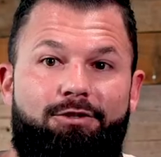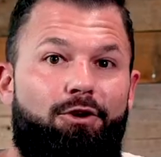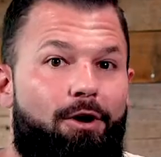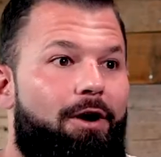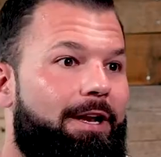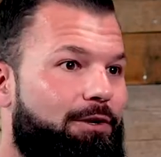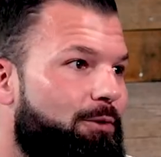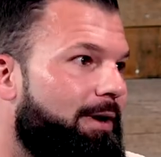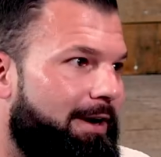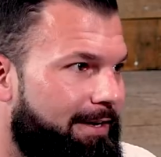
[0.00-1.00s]
that you're already
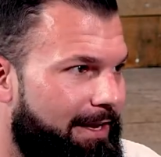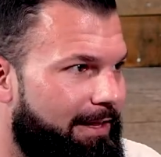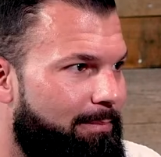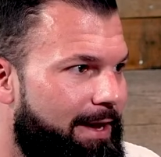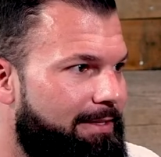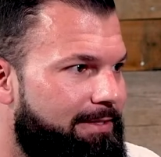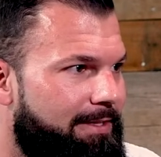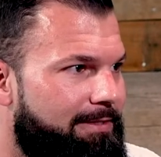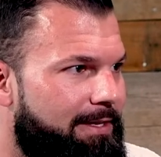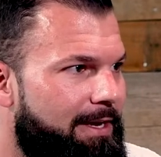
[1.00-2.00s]
doing on a daily
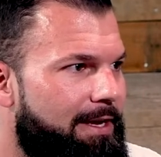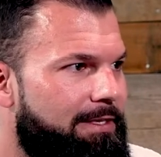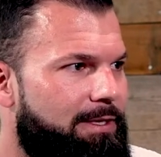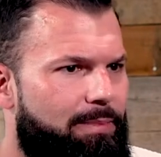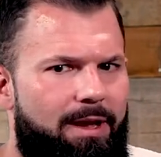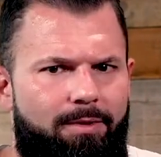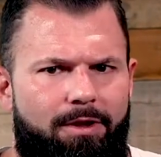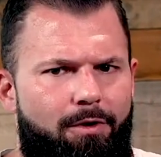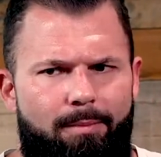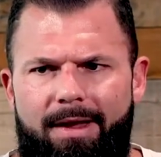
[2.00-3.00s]
basis to be able to
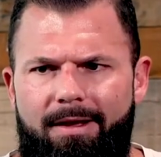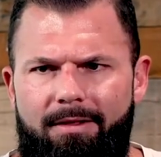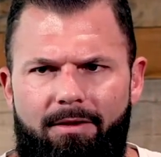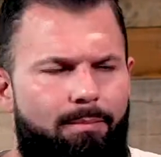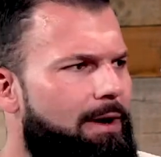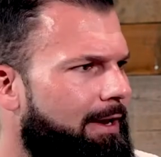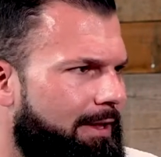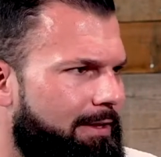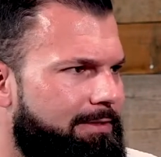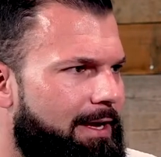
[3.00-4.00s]
go make a little money
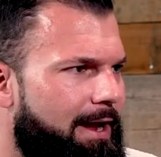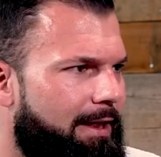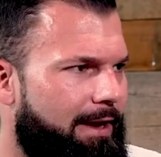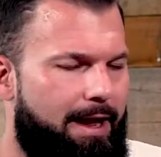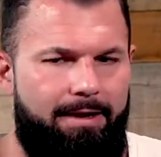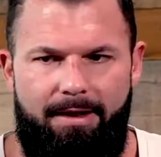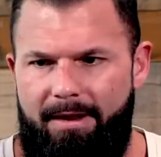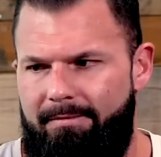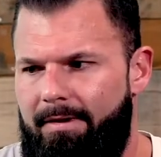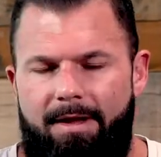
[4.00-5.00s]
on the side. Like I,
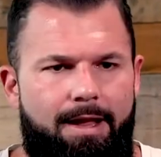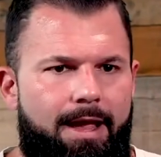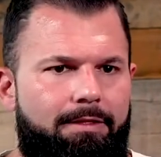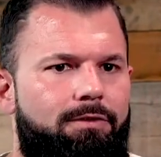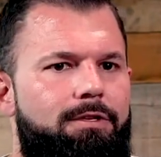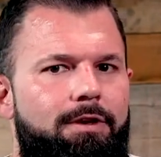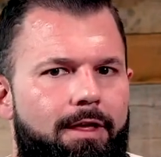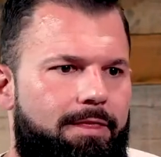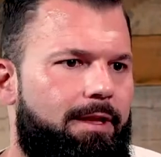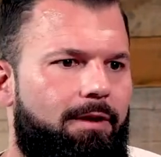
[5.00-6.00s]
I there's
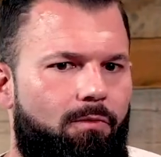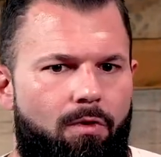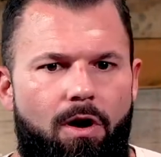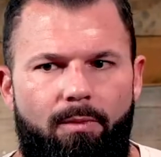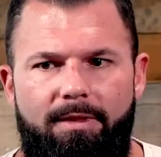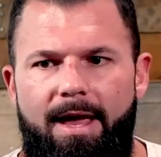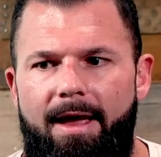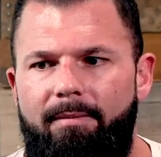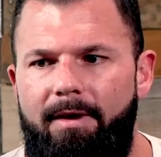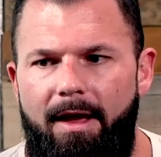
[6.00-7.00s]
nothing wrong with
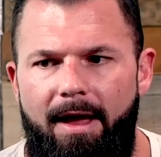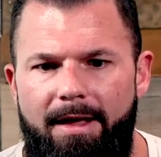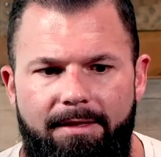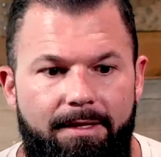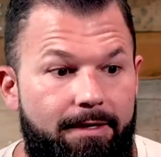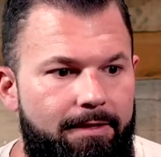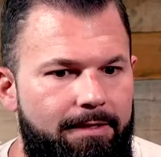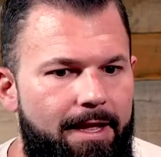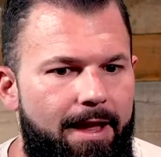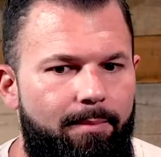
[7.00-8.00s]
that uh, at the end of the
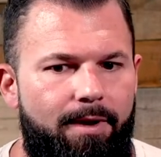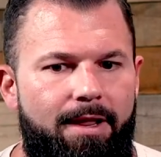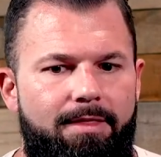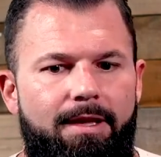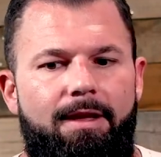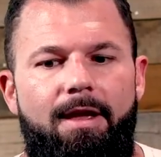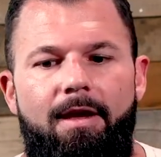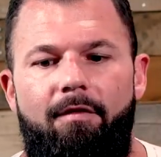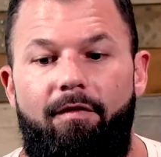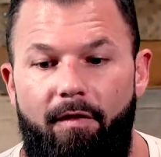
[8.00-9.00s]
day. But I think
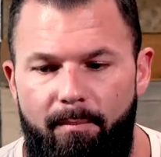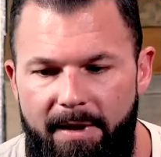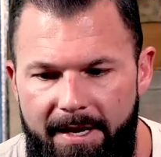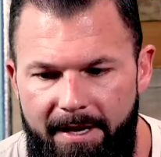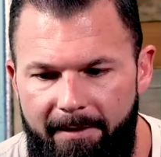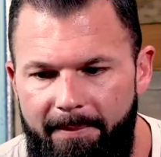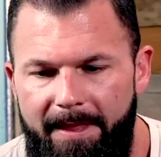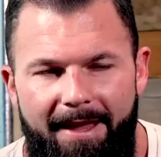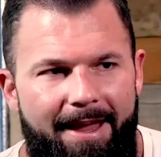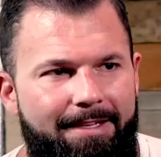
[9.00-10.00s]
for me,
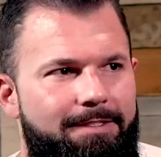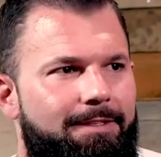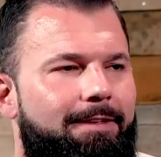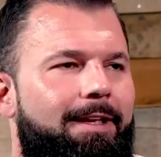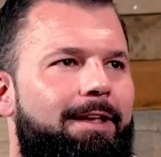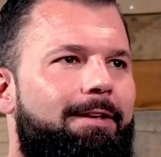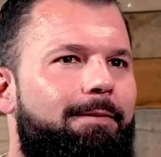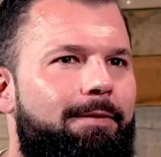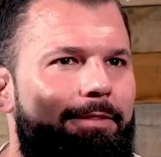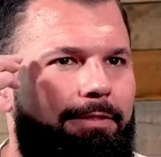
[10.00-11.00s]
it's
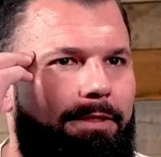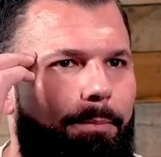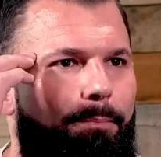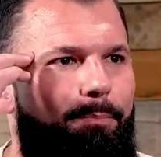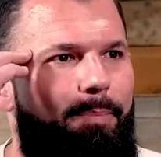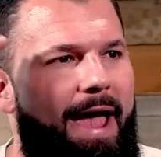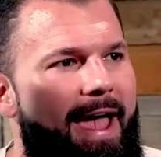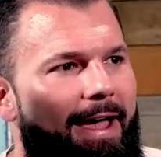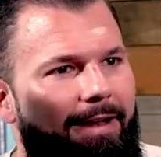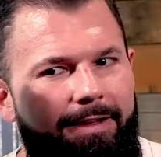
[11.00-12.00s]
the
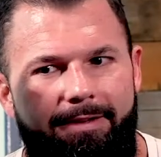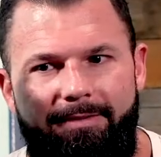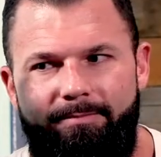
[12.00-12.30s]
bad